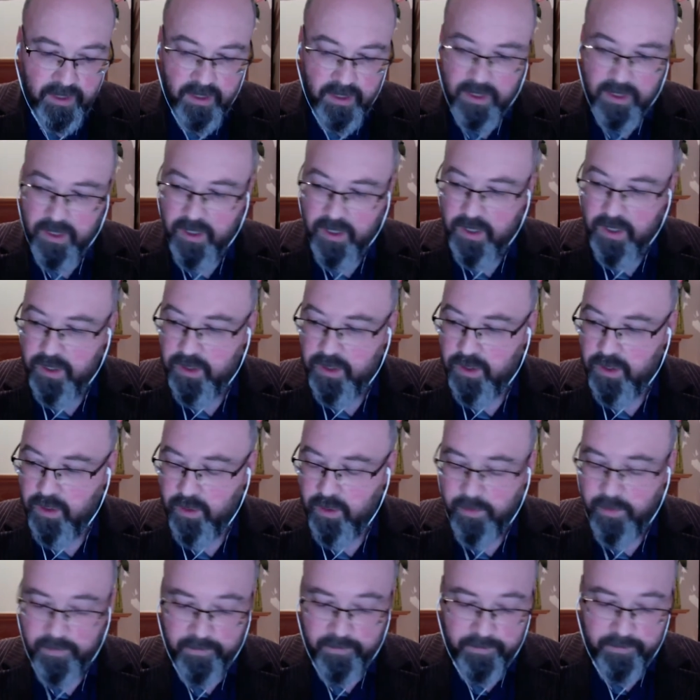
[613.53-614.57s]

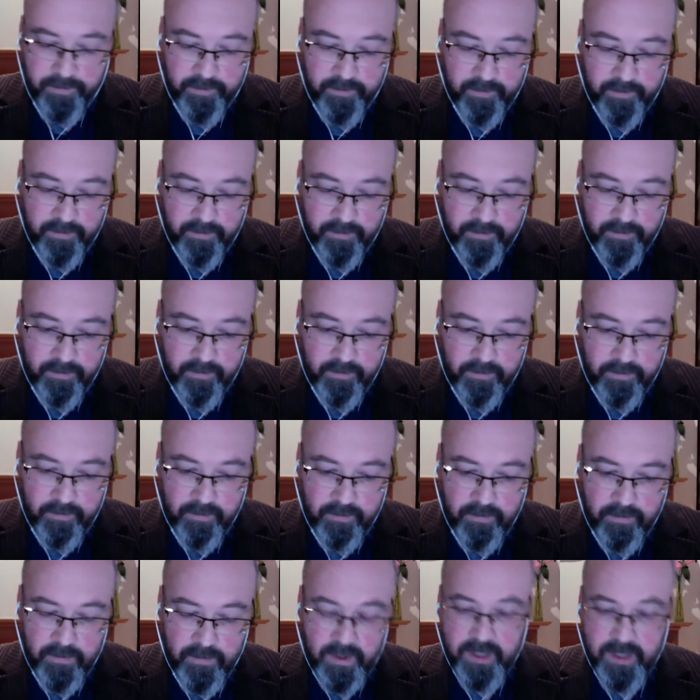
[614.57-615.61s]
So
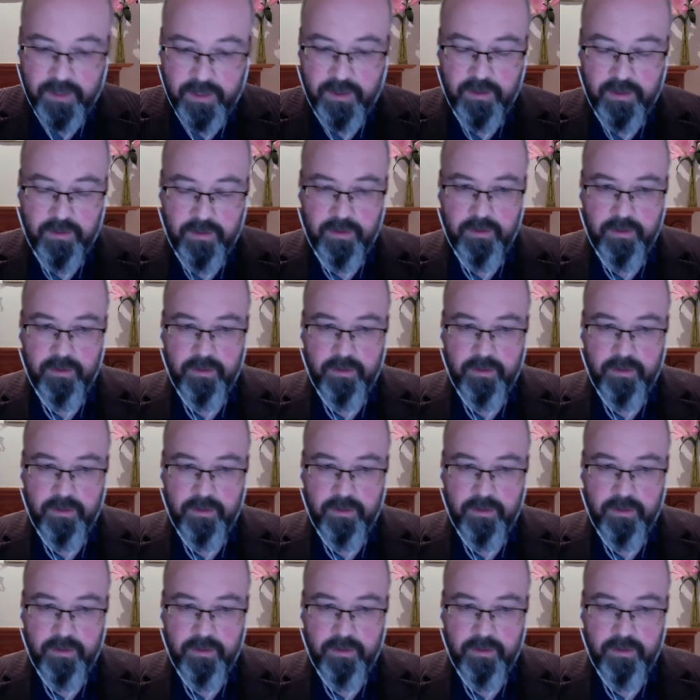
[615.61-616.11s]
that's